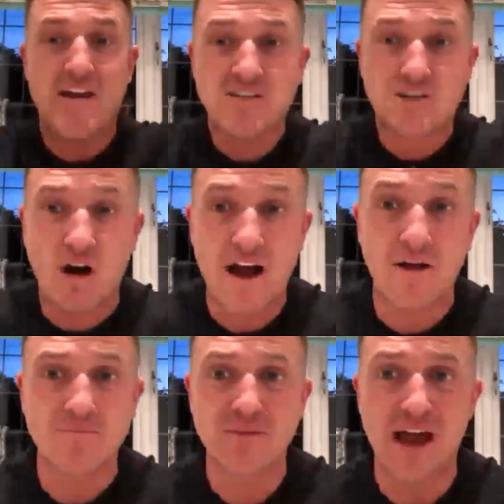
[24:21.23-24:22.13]
enter their
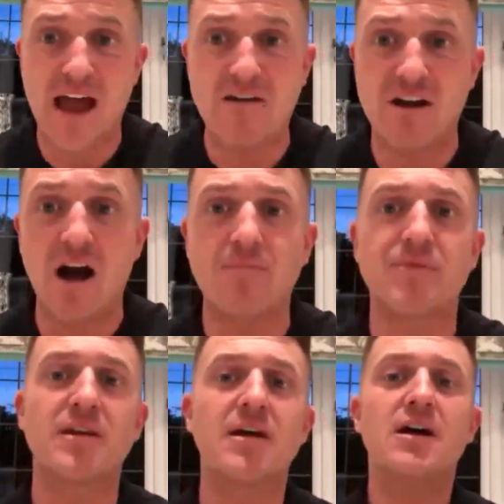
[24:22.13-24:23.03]
entire
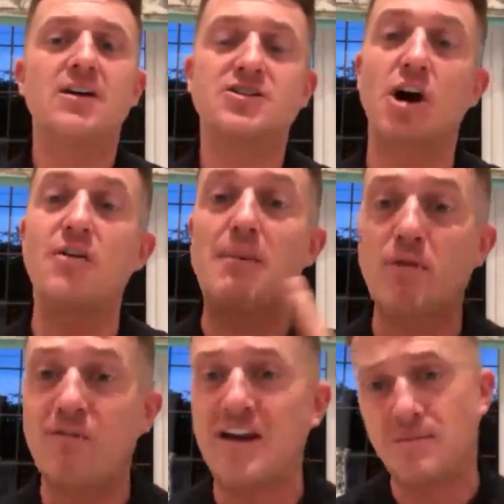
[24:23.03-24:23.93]
area.
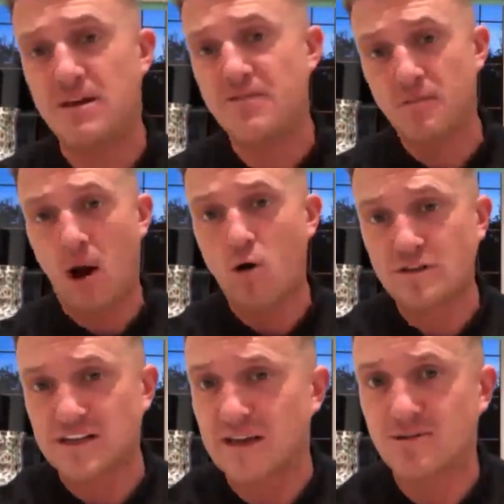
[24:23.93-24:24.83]
So they prevented me
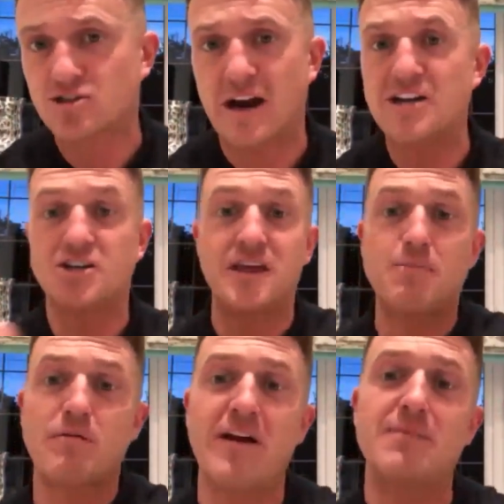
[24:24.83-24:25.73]
from holding a
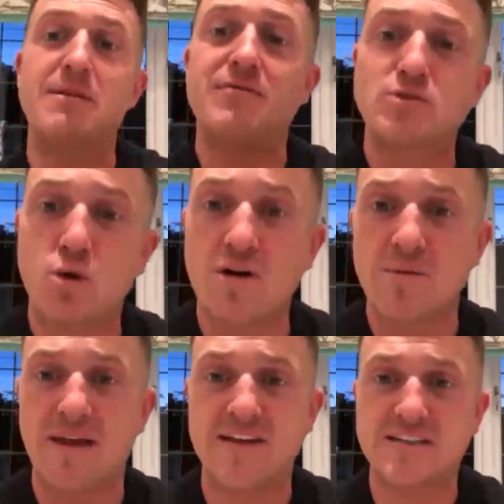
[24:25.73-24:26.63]
demonstration. They prevented me
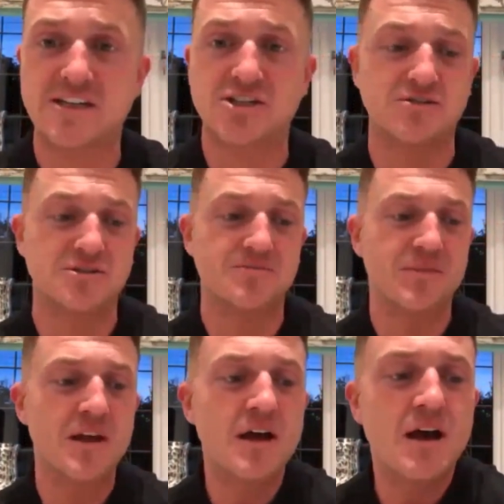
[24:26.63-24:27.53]
from talking about these
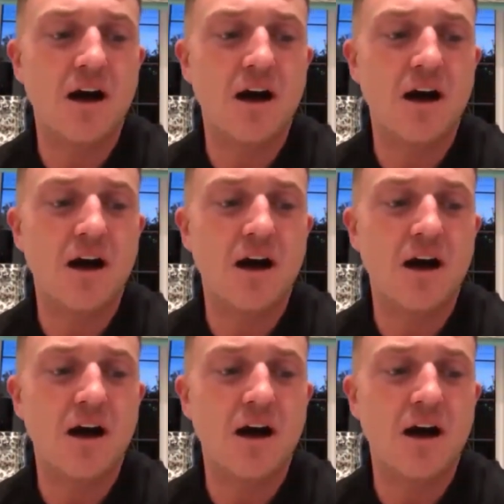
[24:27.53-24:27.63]
issues.